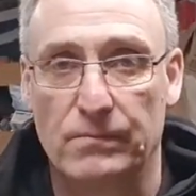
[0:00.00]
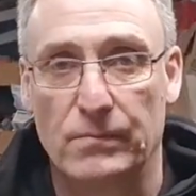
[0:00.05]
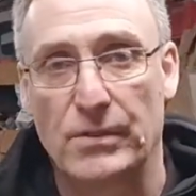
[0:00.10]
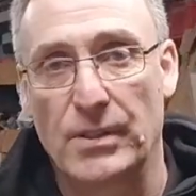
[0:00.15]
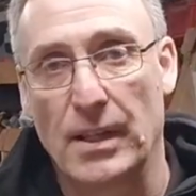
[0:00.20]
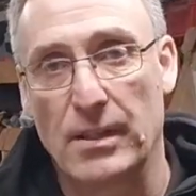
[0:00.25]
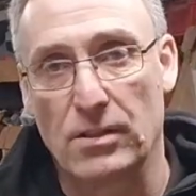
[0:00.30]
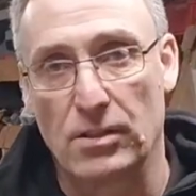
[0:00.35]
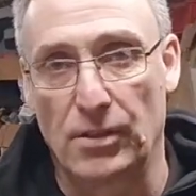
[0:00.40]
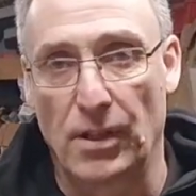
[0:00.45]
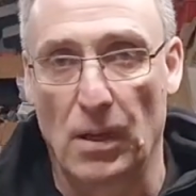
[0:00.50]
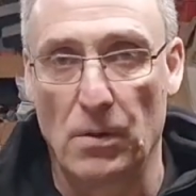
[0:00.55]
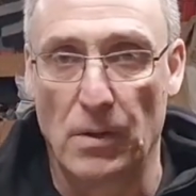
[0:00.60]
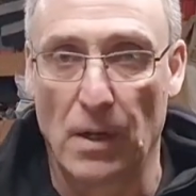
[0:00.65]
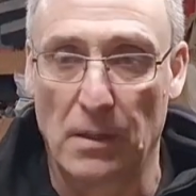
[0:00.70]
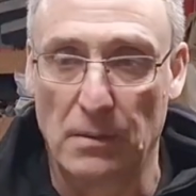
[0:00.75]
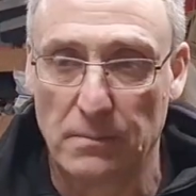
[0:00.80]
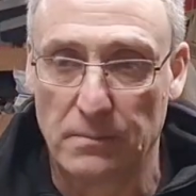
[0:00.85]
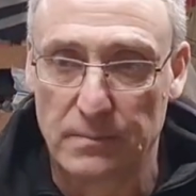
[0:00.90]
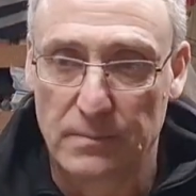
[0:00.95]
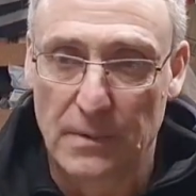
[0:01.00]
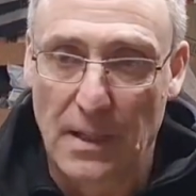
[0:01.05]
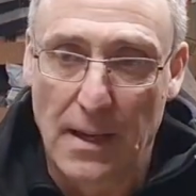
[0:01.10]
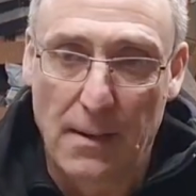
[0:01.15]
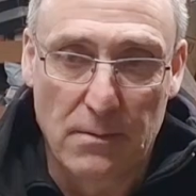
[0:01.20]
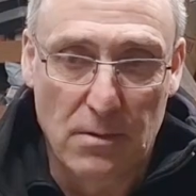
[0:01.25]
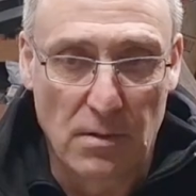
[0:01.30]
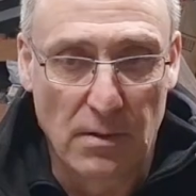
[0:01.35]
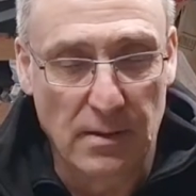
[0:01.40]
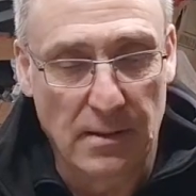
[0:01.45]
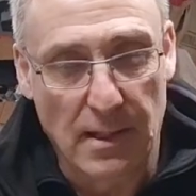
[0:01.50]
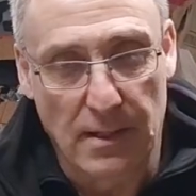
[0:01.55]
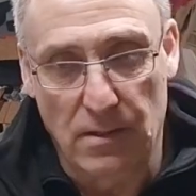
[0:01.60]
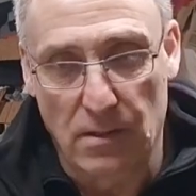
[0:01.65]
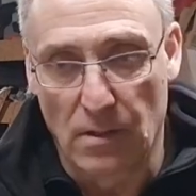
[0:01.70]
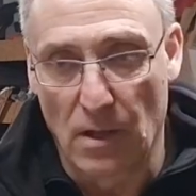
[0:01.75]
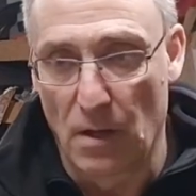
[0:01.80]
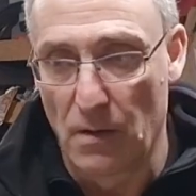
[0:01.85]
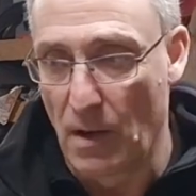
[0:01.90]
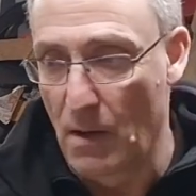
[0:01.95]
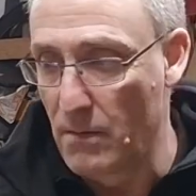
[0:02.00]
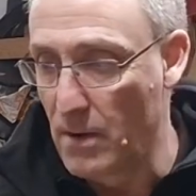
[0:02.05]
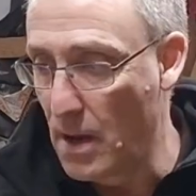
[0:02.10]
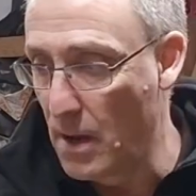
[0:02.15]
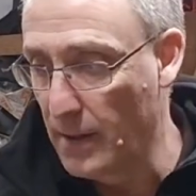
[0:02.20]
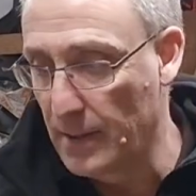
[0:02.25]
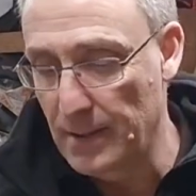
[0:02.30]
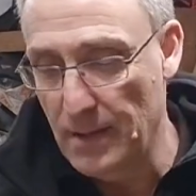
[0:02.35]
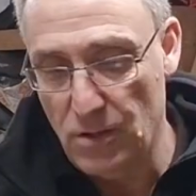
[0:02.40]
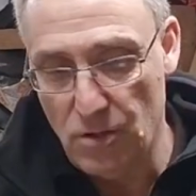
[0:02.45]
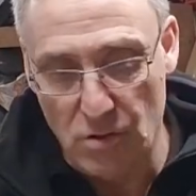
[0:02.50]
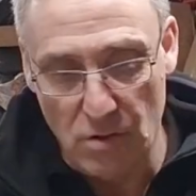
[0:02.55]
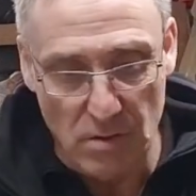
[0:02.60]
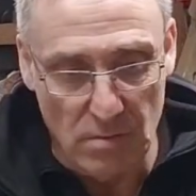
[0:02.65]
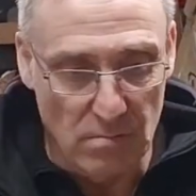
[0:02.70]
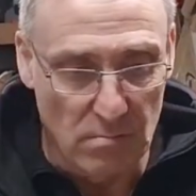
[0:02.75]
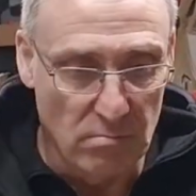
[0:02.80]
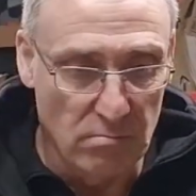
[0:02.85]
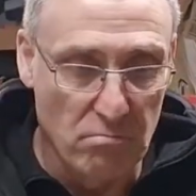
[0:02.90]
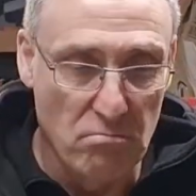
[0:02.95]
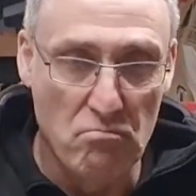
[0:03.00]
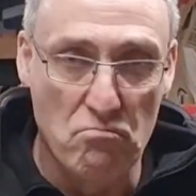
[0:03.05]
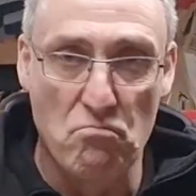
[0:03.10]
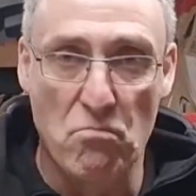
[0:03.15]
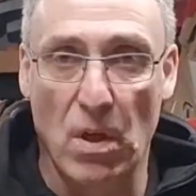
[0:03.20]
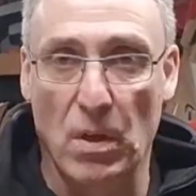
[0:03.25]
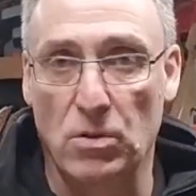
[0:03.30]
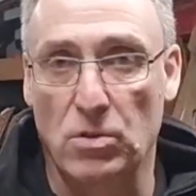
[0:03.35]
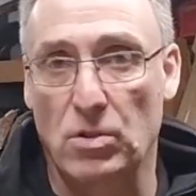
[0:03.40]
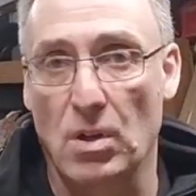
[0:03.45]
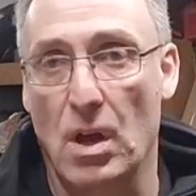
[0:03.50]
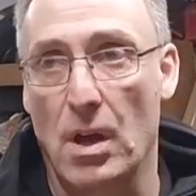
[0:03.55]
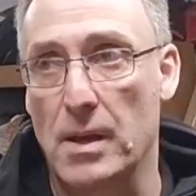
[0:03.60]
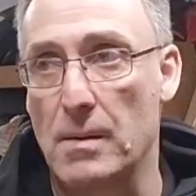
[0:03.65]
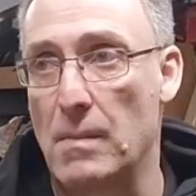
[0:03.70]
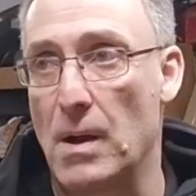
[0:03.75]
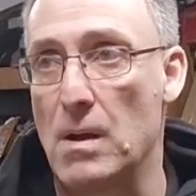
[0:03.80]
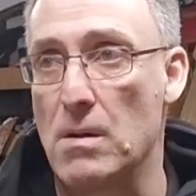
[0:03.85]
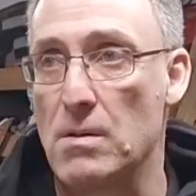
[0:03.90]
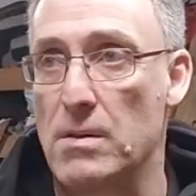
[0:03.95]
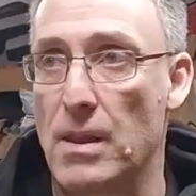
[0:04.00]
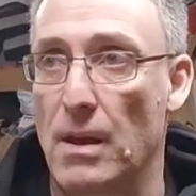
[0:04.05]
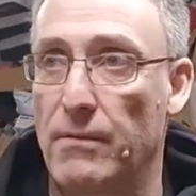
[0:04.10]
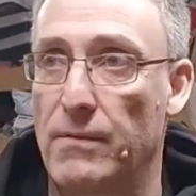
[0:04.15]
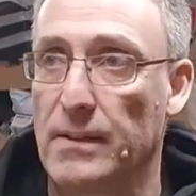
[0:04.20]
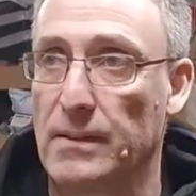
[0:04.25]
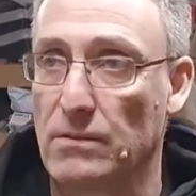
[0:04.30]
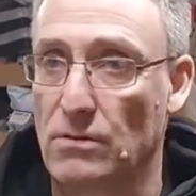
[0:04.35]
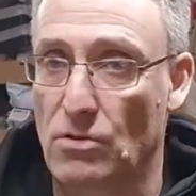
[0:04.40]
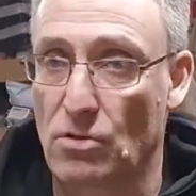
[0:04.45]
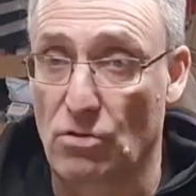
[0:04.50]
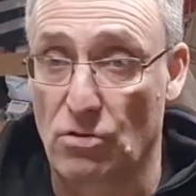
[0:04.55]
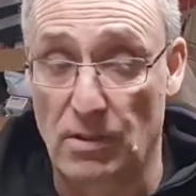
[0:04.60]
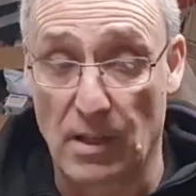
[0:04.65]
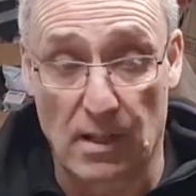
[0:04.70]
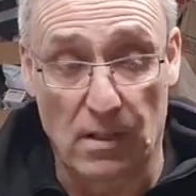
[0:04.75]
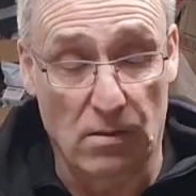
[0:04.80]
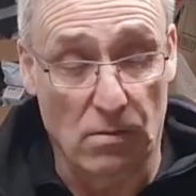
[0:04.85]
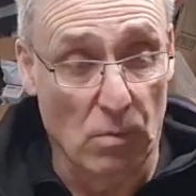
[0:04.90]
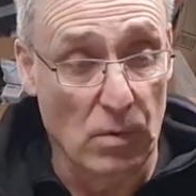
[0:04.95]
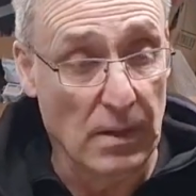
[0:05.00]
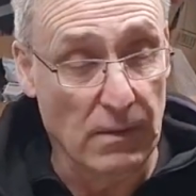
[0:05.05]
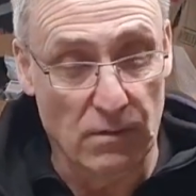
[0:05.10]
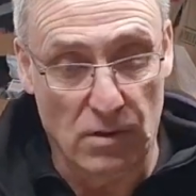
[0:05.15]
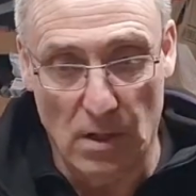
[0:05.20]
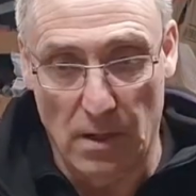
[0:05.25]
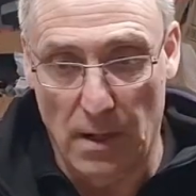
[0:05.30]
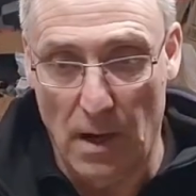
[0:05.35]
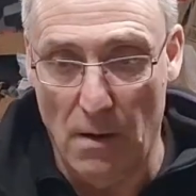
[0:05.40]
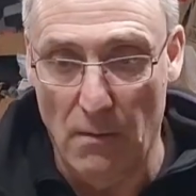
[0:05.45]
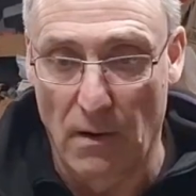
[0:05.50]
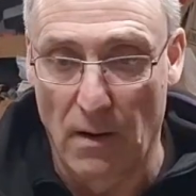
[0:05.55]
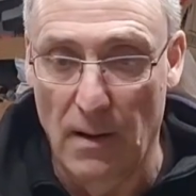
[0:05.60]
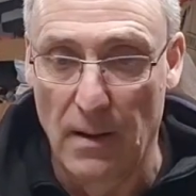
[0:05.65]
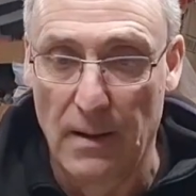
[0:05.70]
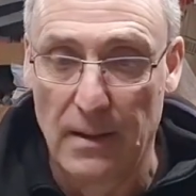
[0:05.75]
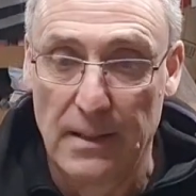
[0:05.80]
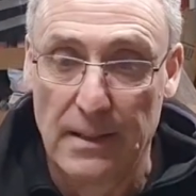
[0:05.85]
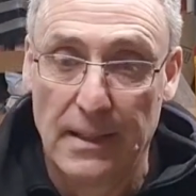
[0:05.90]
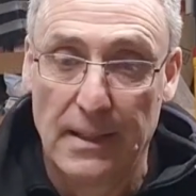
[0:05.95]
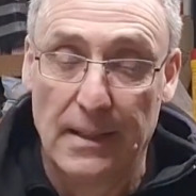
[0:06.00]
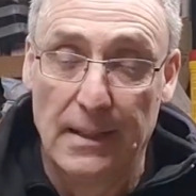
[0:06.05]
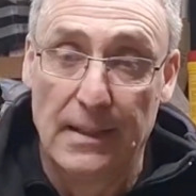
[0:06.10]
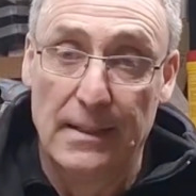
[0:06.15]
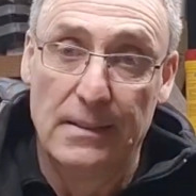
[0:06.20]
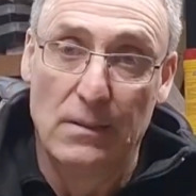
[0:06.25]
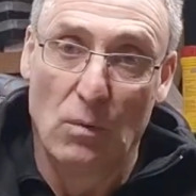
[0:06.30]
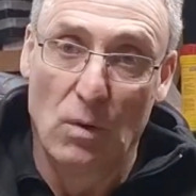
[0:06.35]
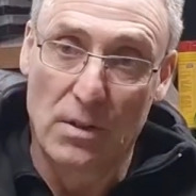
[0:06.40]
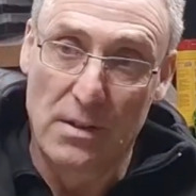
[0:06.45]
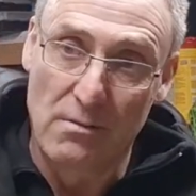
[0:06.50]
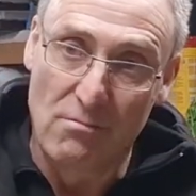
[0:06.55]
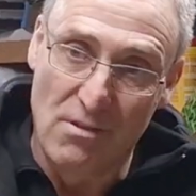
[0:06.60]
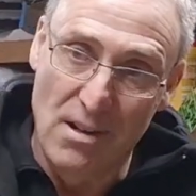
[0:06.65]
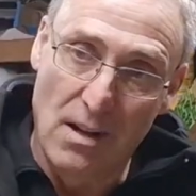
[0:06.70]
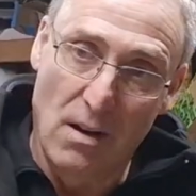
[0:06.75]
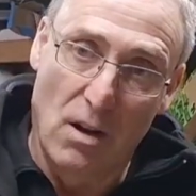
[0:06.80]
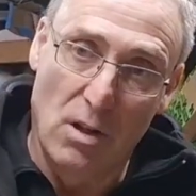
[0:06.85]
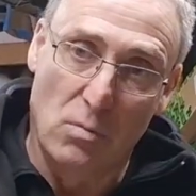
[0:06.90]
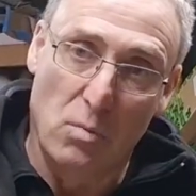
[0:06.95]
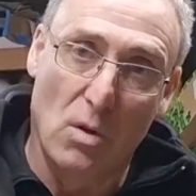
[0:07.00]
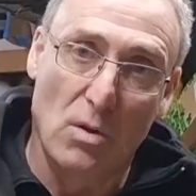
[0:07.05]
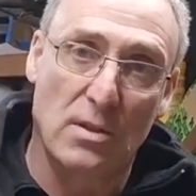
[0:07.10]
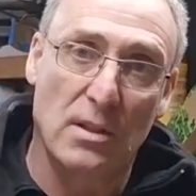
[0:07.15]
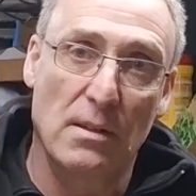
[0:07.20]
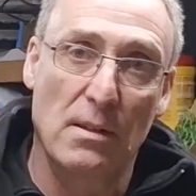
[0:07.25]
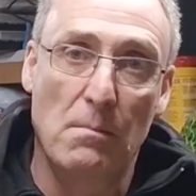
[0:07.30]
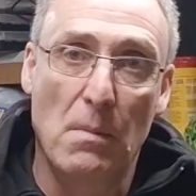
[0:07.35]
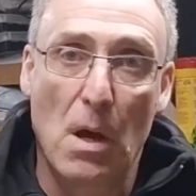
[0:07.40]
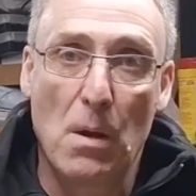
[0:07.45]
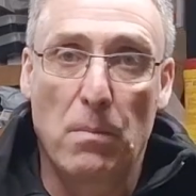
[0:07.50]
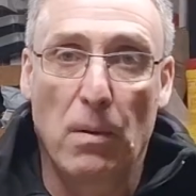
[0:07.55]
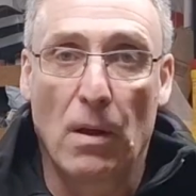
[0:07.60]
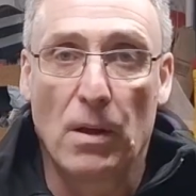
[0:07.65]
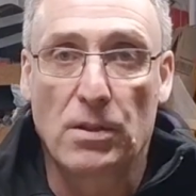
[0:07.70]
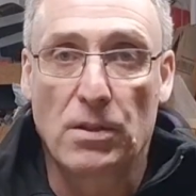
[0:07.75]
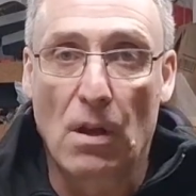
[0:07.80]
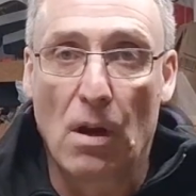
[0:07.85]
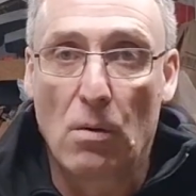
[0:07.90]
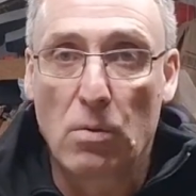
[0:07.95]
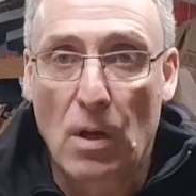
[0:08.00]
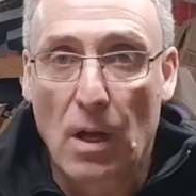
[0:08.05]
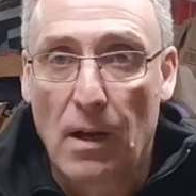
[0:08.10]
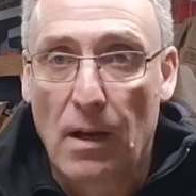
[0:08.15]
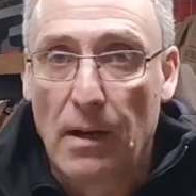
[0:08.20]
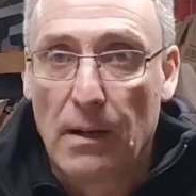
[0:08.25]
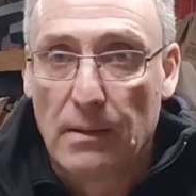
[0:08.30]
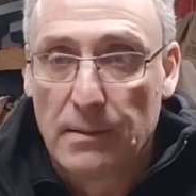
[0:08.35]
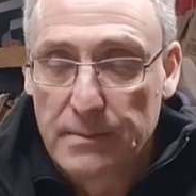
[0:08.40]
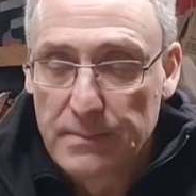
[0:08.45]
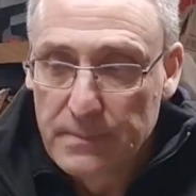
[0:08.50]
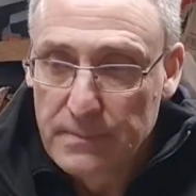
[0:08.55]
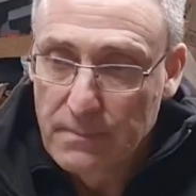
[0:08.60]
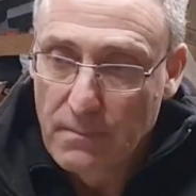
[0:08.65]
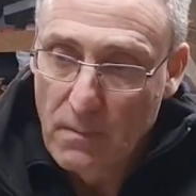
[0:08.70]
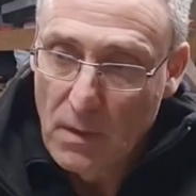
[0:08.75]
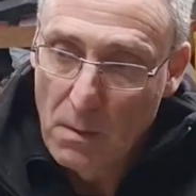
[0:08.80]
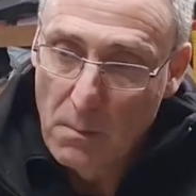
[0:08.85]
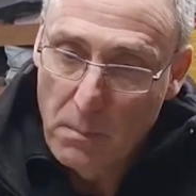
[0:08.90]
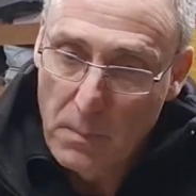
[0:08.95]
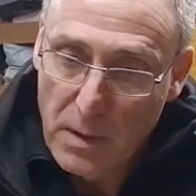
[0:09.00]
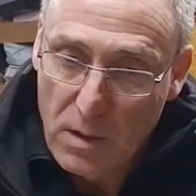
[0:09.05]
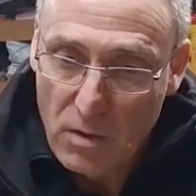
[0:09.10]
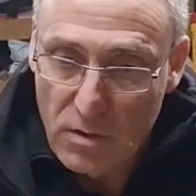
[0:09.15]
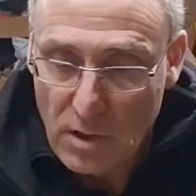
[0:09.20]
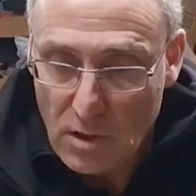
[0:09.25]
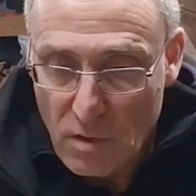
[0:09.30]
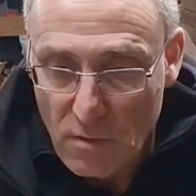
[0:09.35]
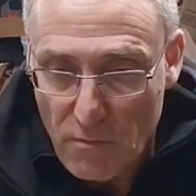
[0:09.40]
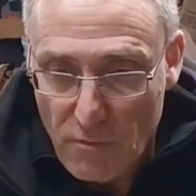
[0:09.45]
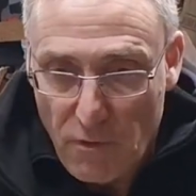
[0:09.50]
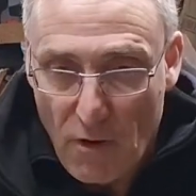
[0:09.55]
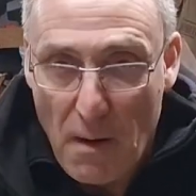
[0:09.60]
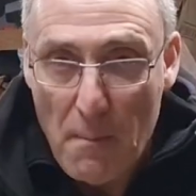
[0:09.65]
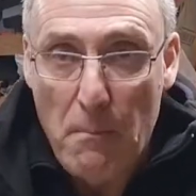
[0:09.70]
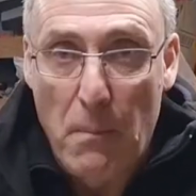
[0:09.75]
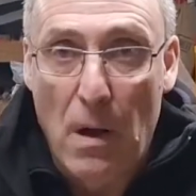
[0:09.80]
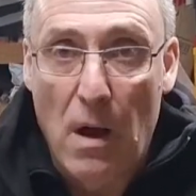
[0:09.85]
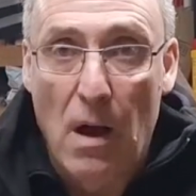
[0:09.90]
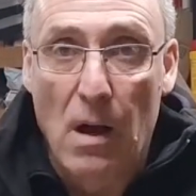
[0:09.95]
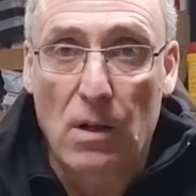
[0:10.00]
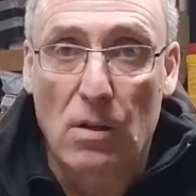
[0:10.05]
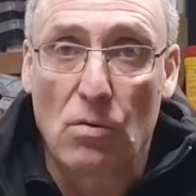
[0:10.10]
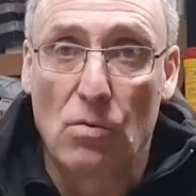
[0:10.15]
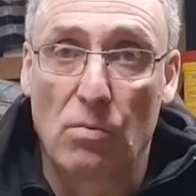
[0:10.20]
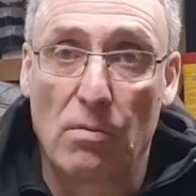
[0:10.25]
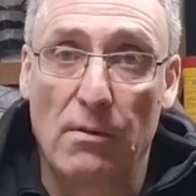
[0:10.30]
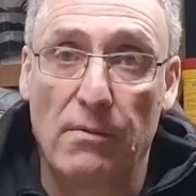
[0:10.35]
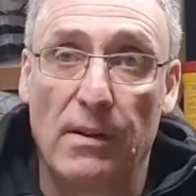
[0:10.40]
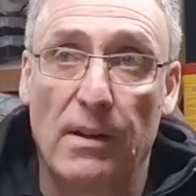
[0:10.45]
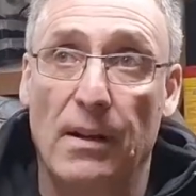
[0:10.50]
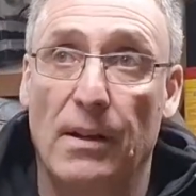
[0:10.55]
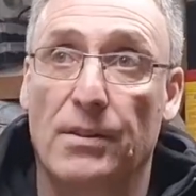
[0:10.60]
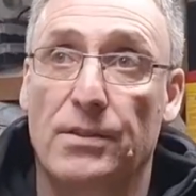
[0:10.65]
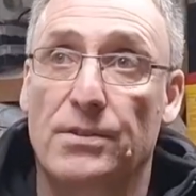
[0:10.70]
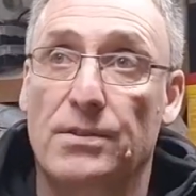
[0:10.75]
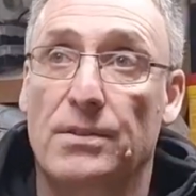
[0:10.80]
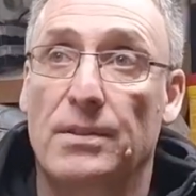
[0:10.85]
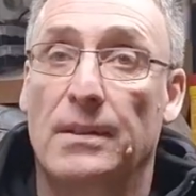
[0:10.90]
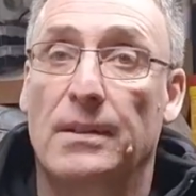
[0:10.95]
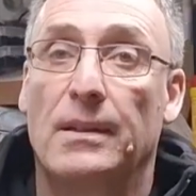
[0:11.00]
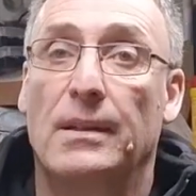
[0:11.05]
Dead as a dodo. Absolutely dead as a dodo. No ignition, no starter motor, nothing. Just dead as the wouldn't even turn over. What I didn't realise was it immobilised the whole car because it couldn't find park or reverse.